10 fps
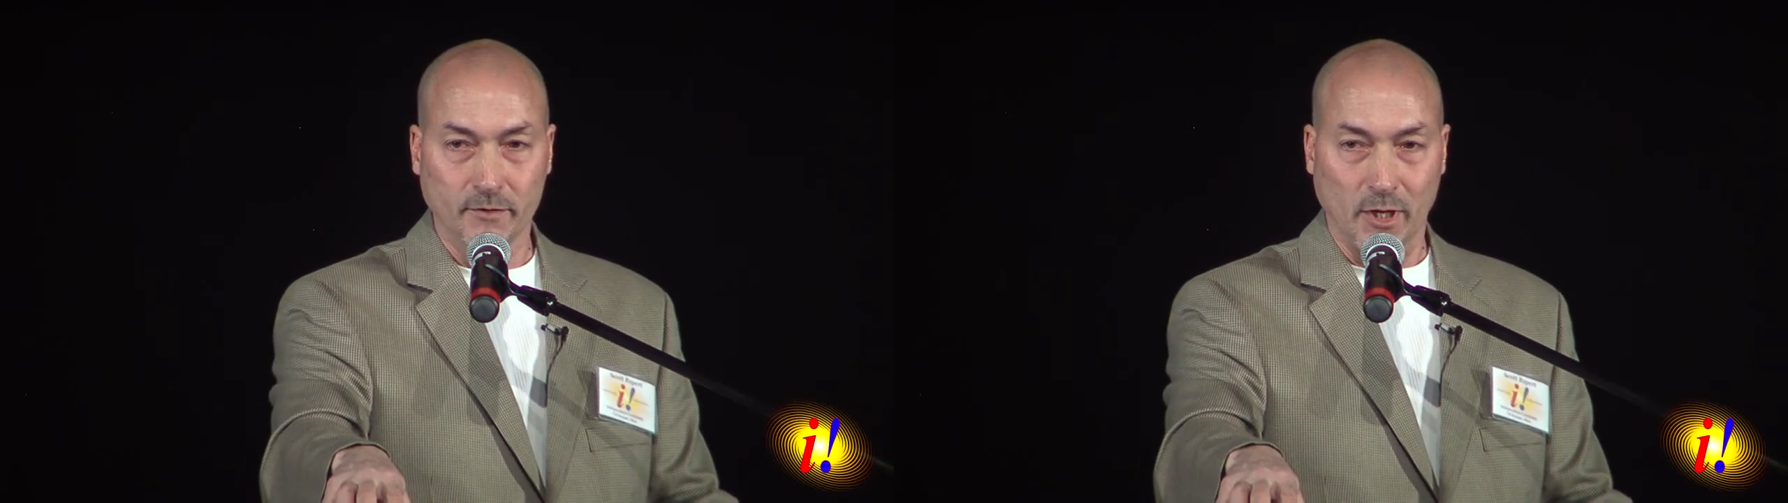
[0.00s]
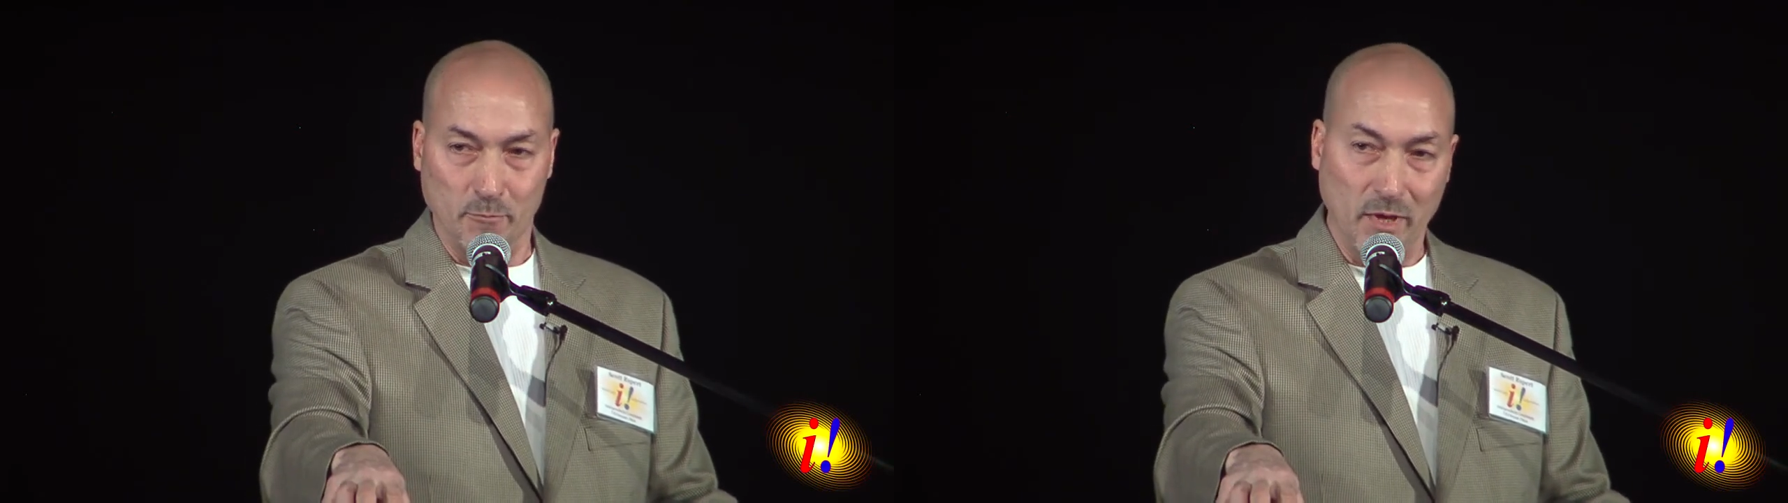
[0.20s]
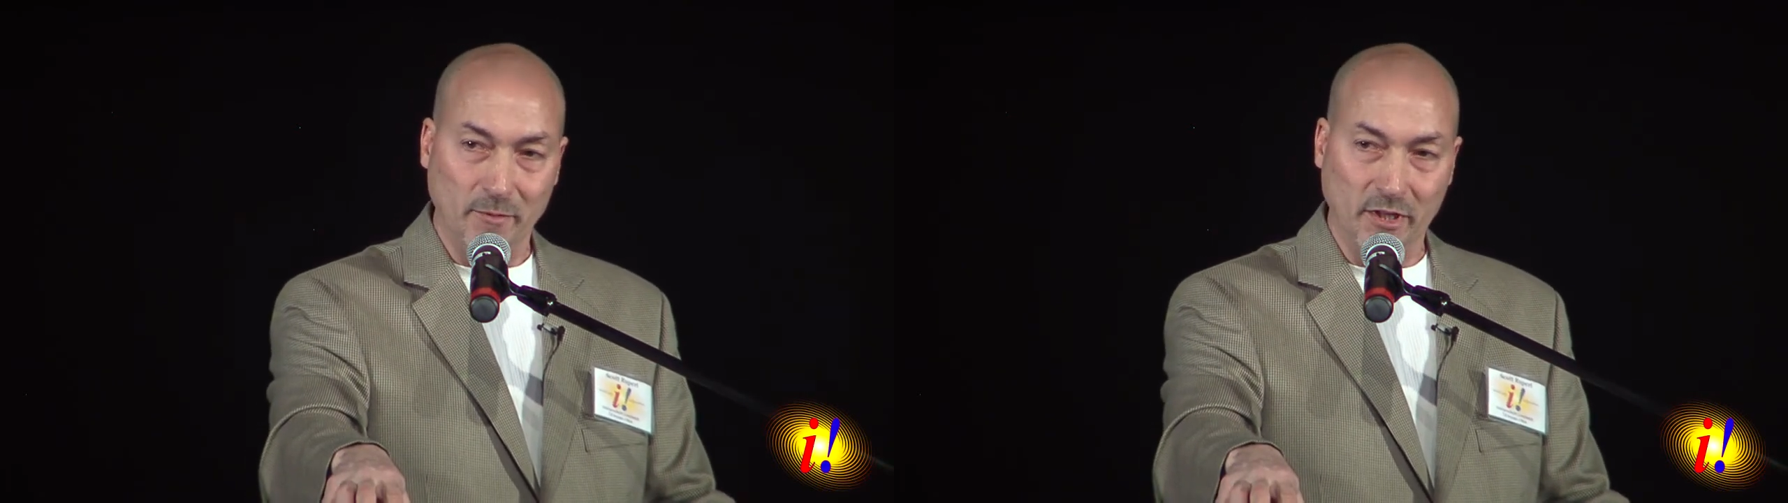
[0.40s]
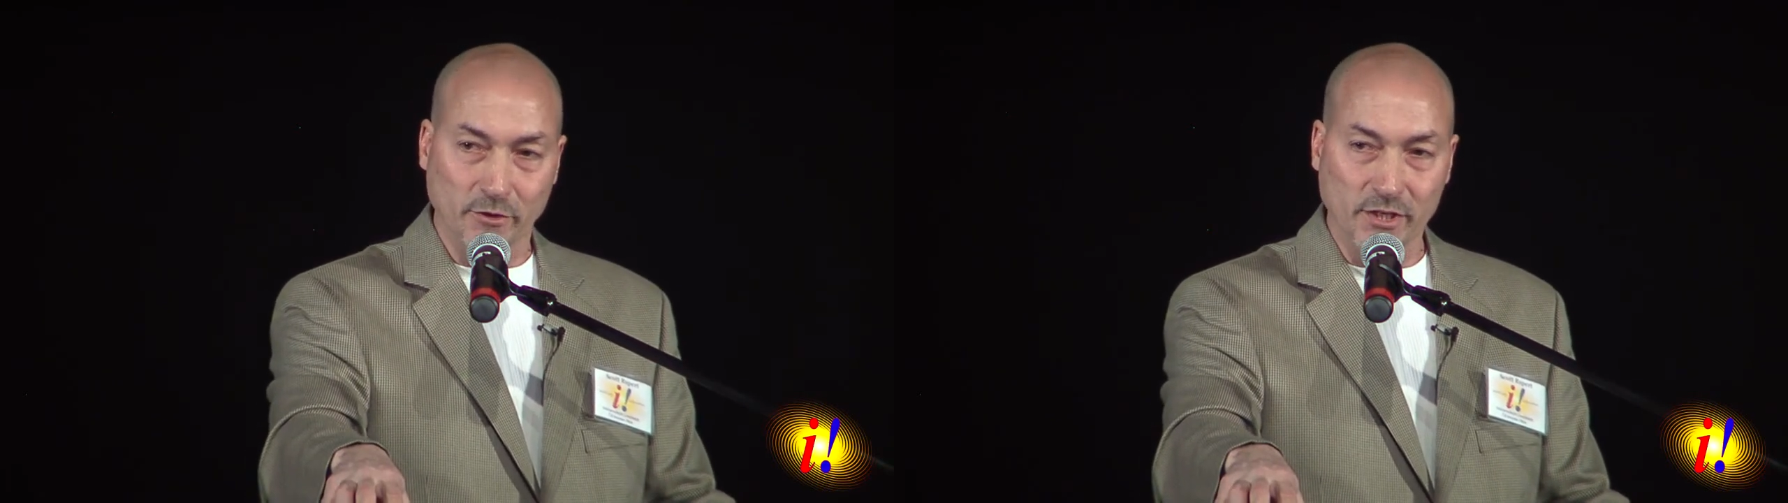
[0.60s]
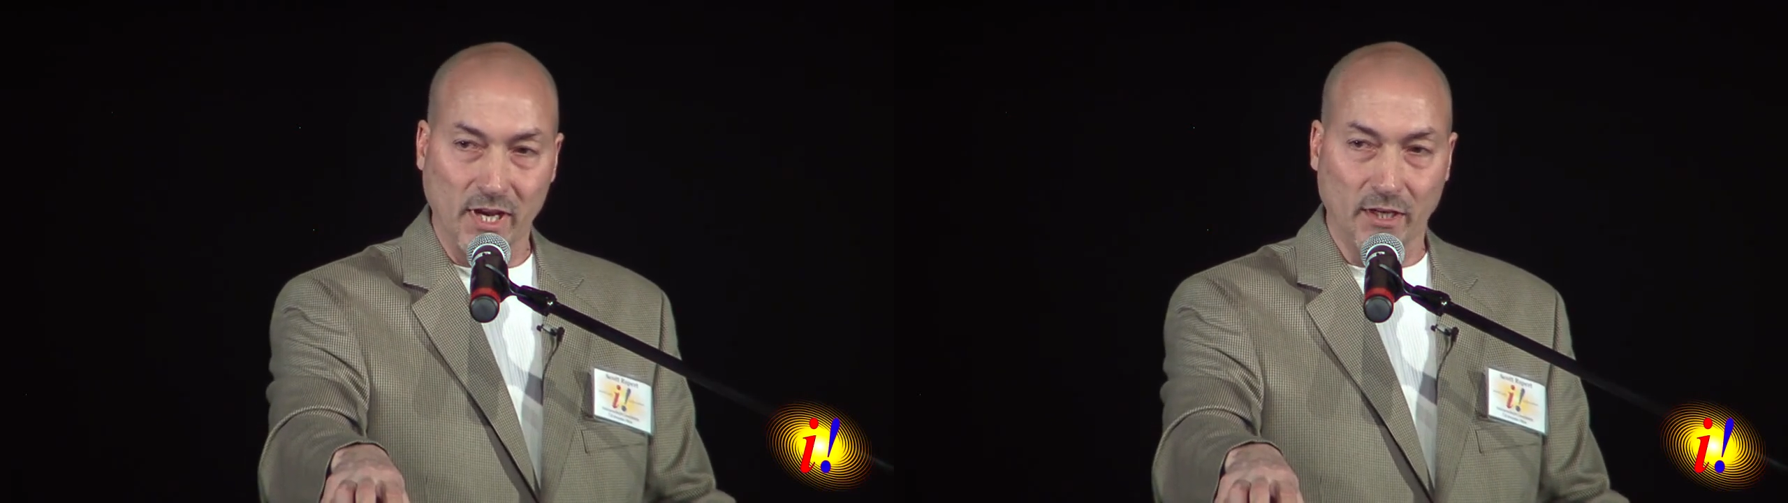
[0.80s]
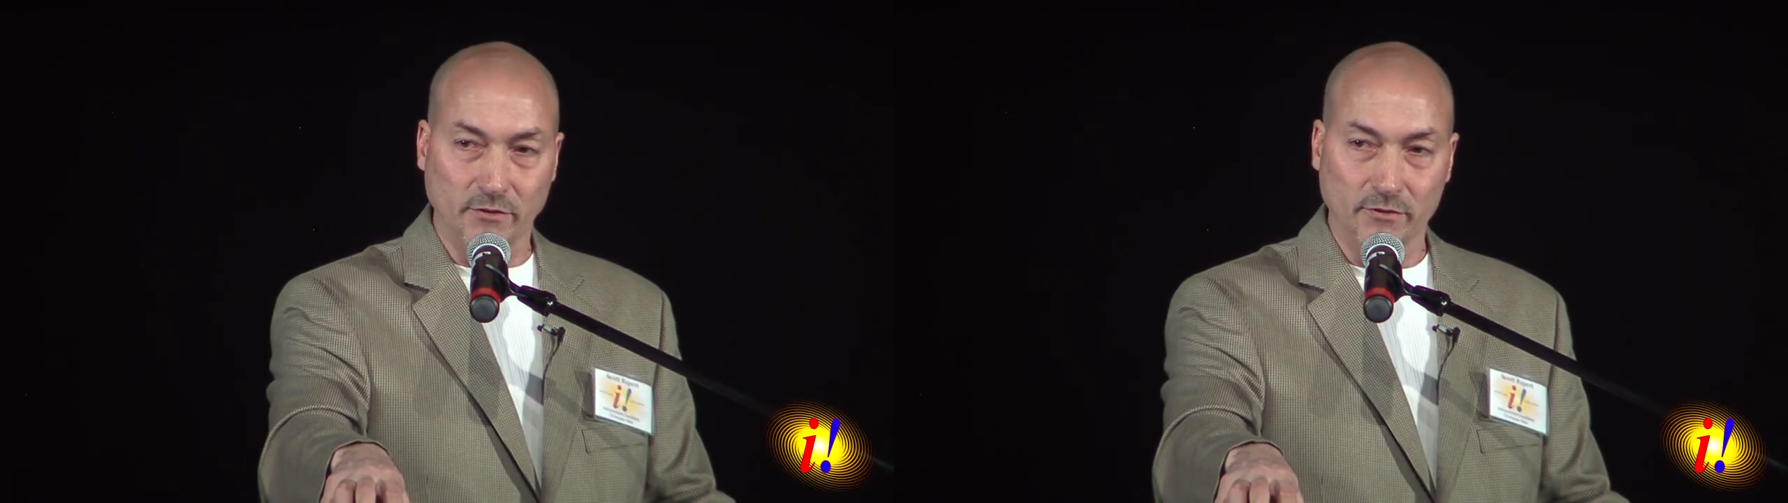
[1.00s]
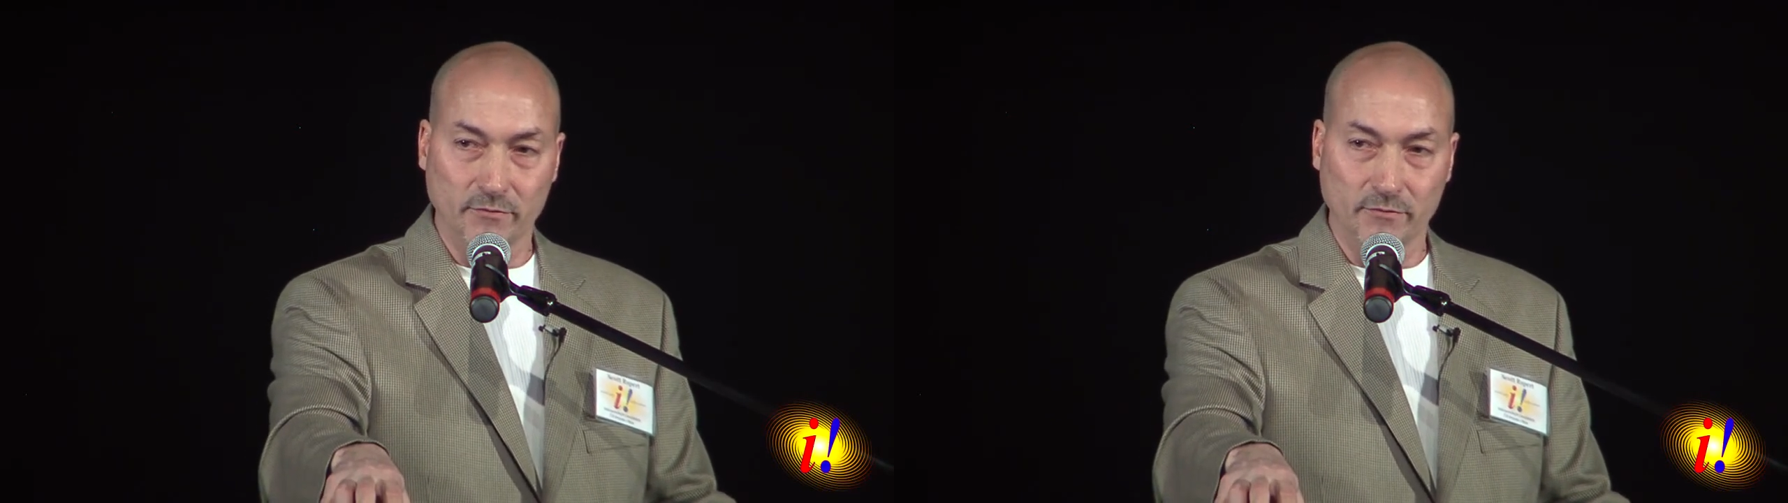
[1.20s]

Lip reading: And maybe they'll change.